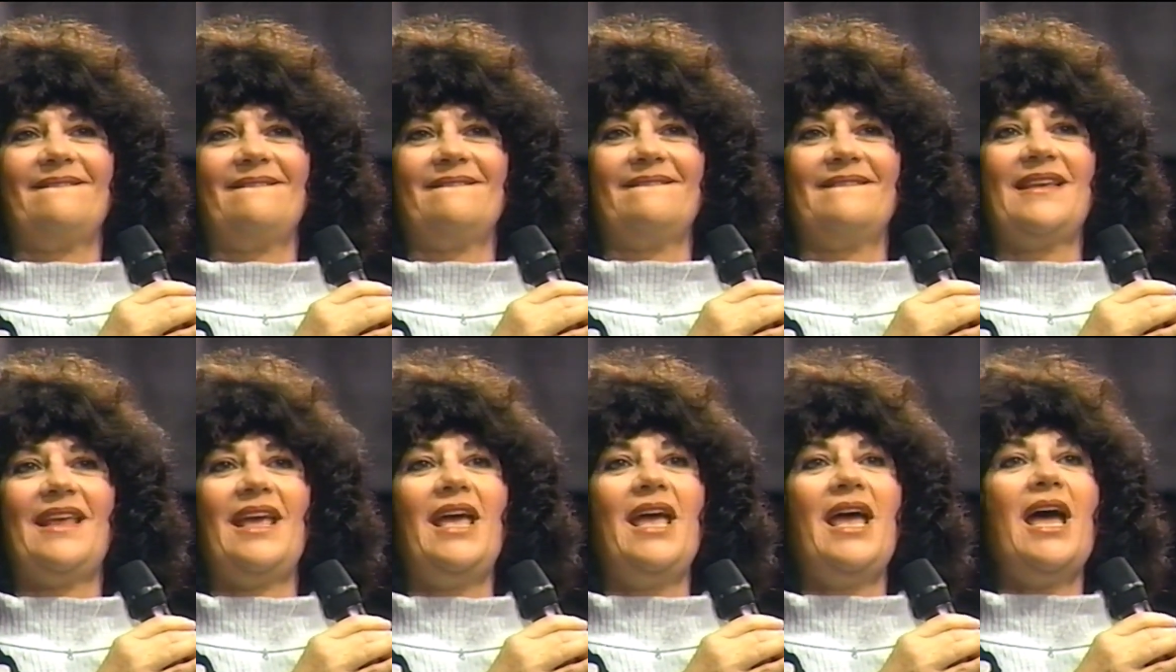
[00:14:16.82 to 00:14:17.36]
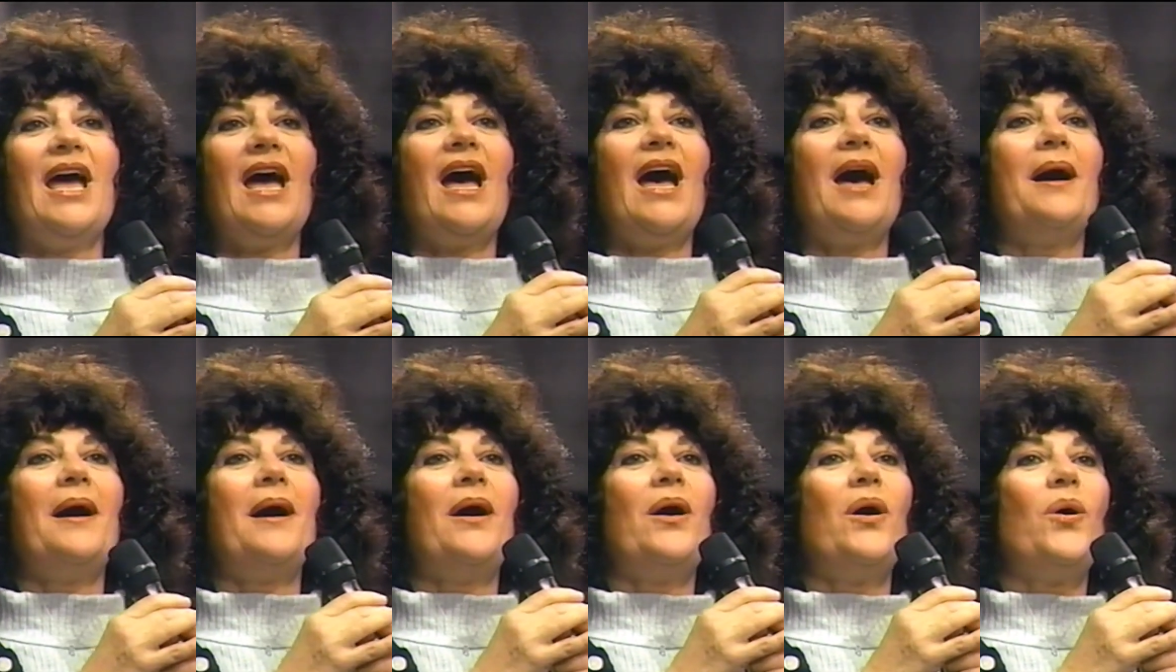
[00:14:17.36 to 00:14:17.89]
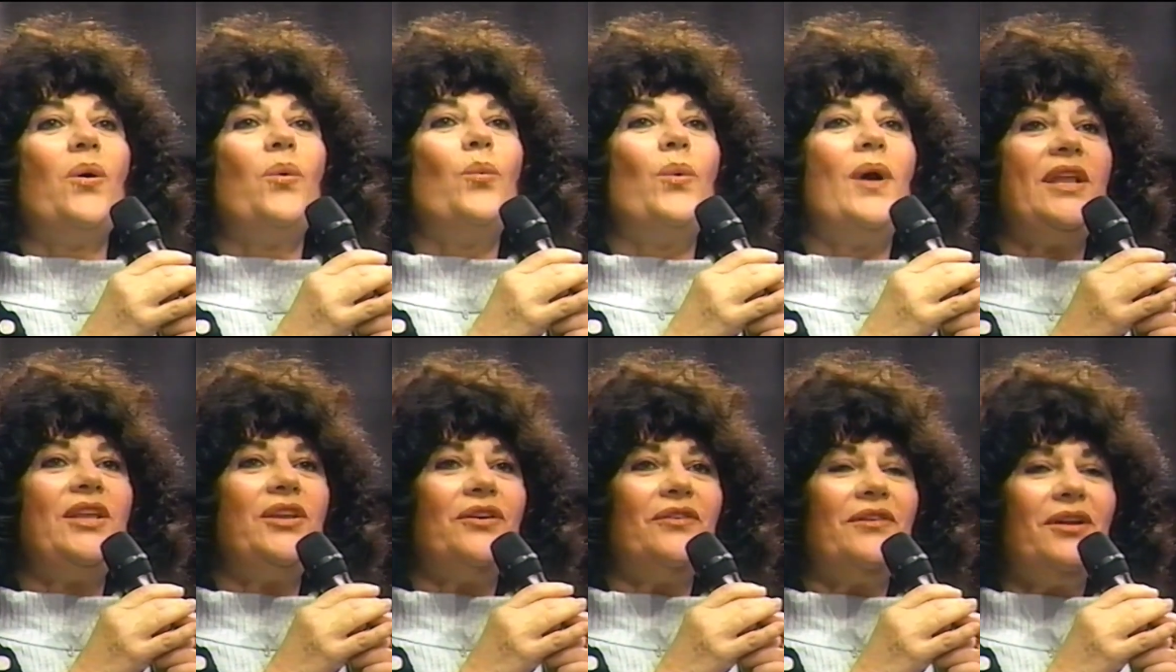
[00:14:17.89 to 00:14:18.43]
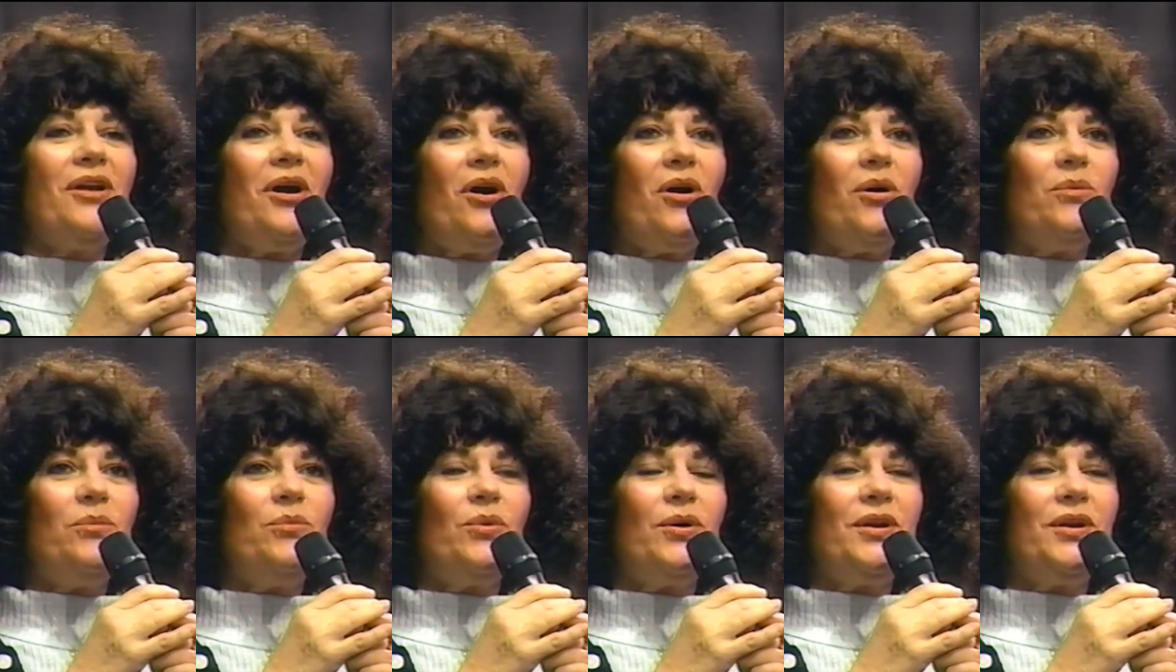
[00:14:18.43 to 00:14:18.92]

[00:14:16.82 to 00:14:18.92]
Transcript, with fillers: O'Donnell. What's your question, girl? When you're at home,